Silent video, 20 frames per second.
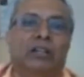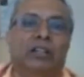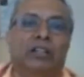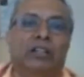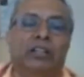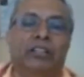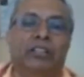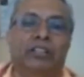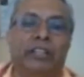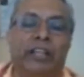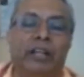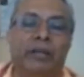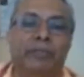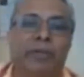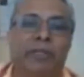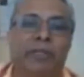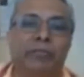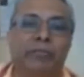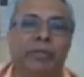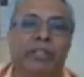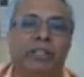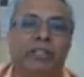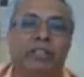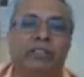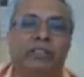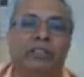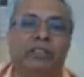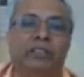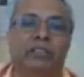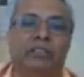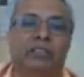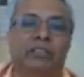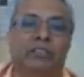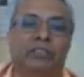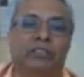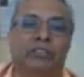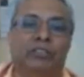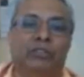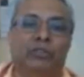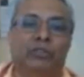is helping me.
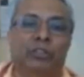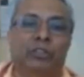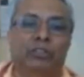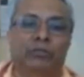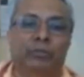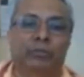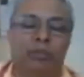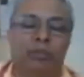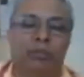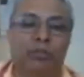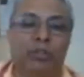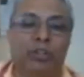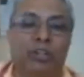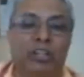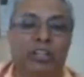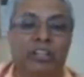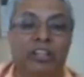The sattva guna